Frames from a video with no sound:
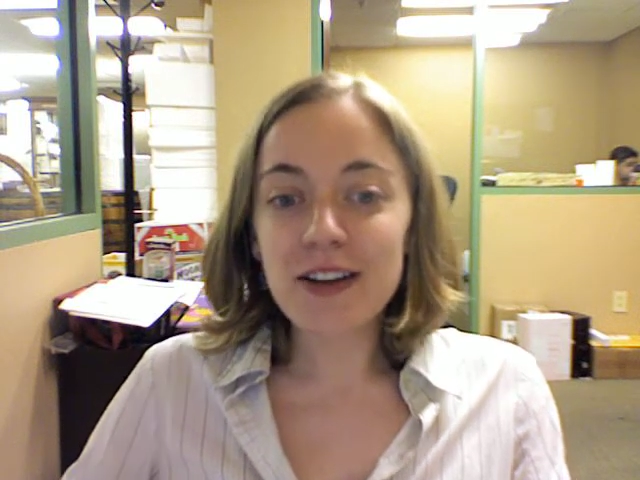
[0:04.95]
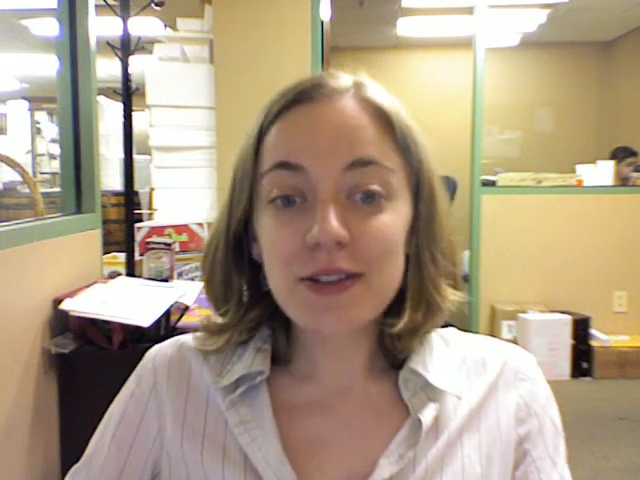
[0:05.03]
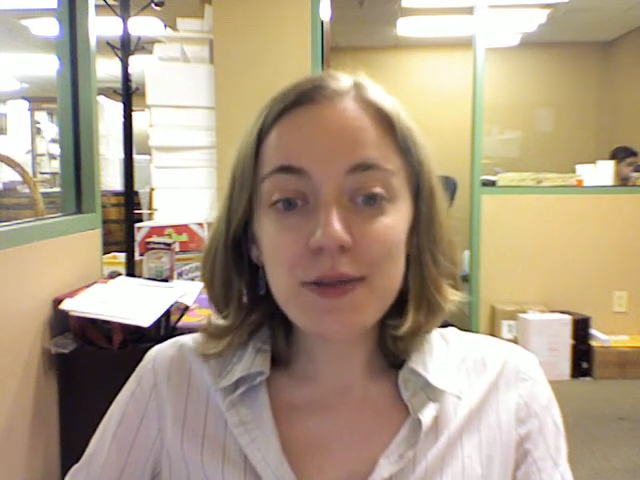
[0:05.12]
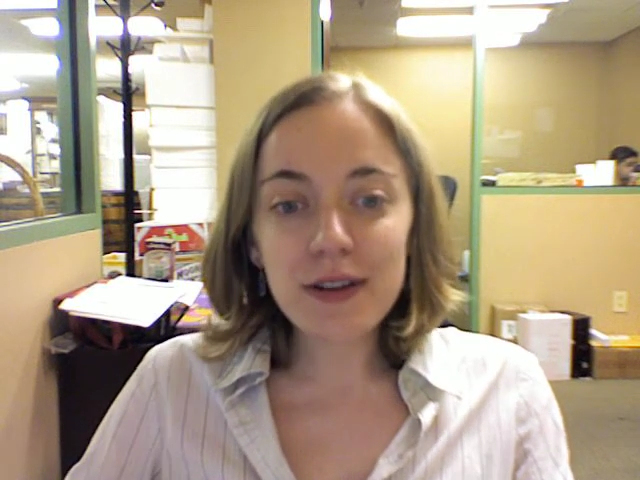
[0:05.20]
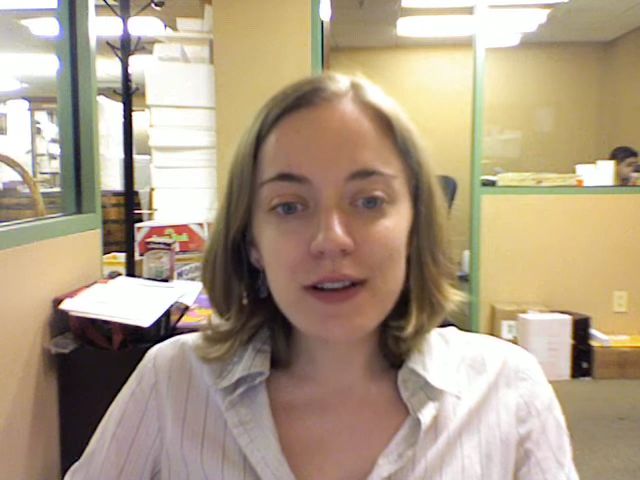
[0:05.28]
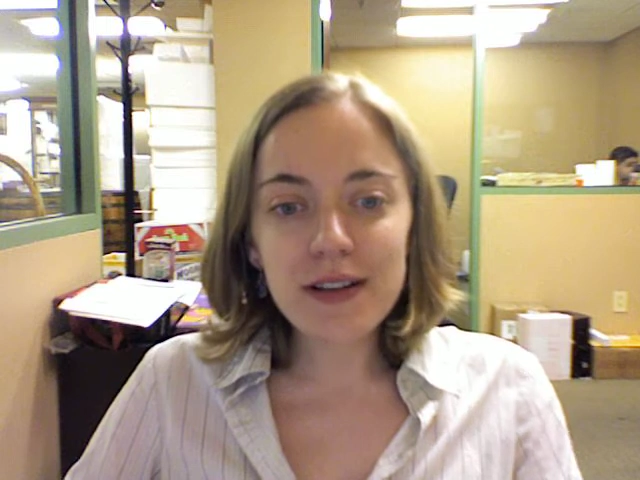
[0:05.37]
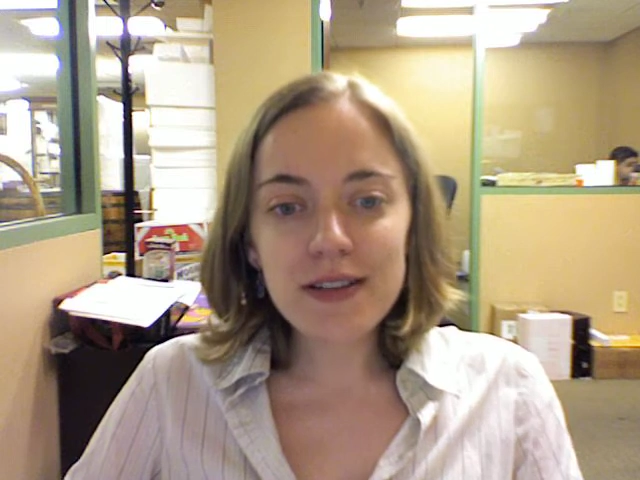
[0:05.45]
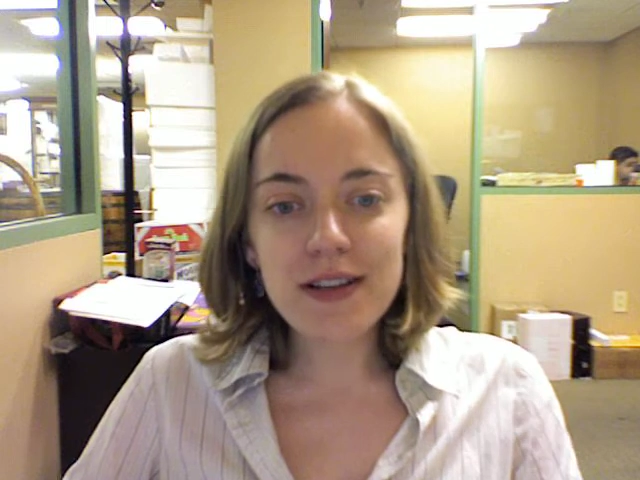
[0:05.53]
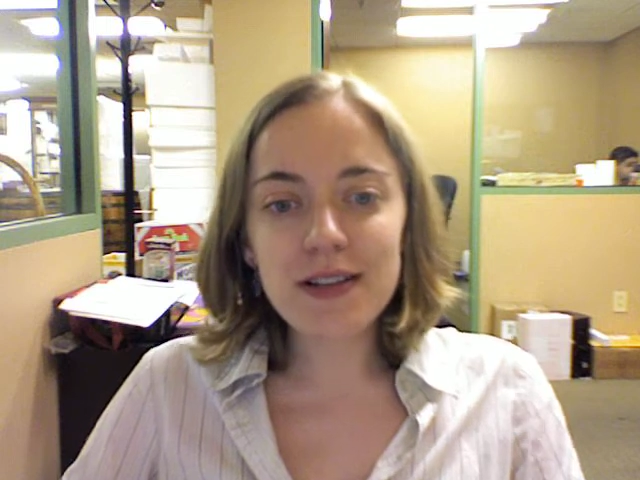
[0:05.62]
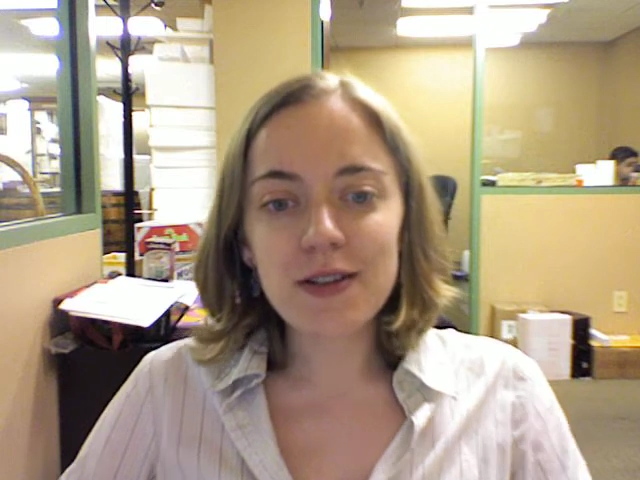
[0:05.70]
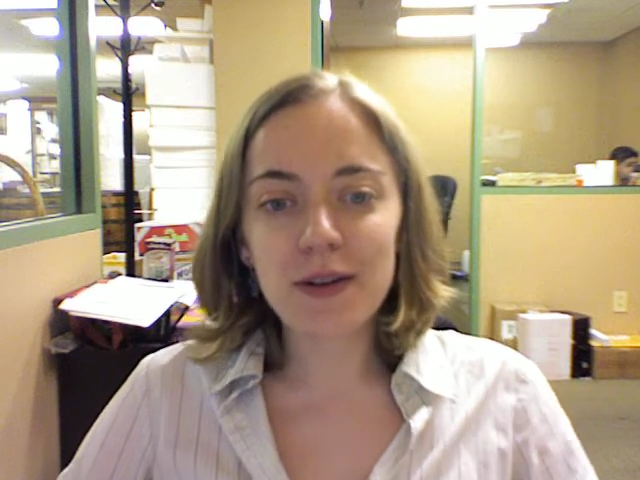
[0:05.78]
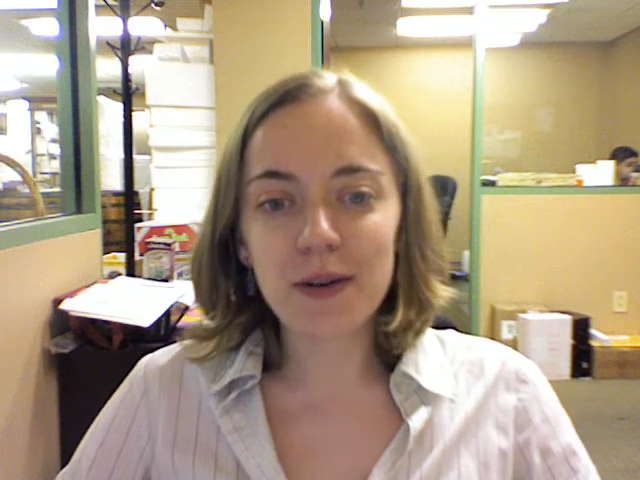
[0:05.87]
I just wanted to
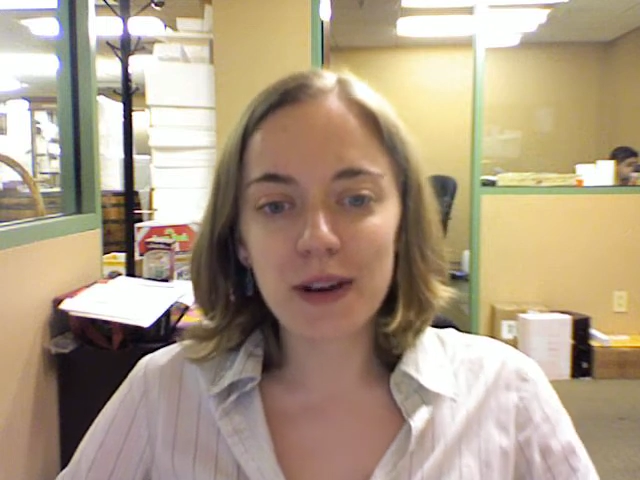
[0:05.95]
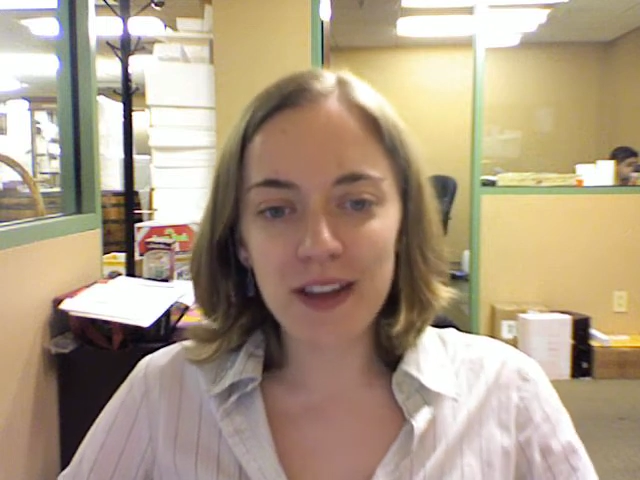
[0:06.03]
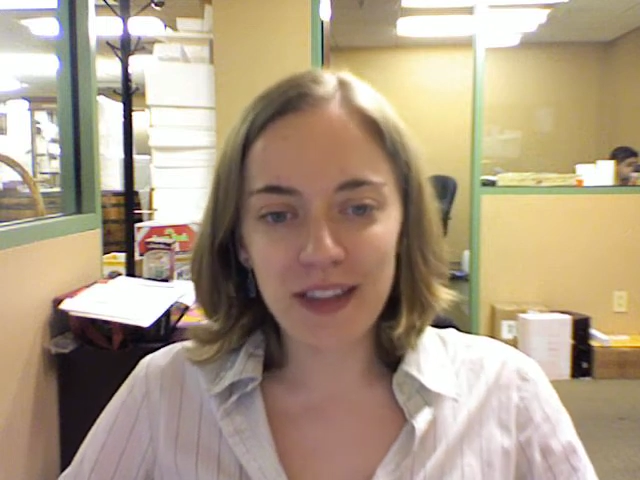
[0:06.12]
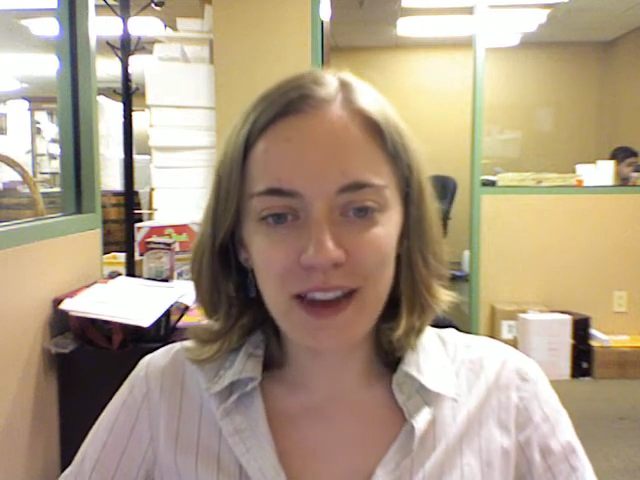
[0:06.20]
send you a quick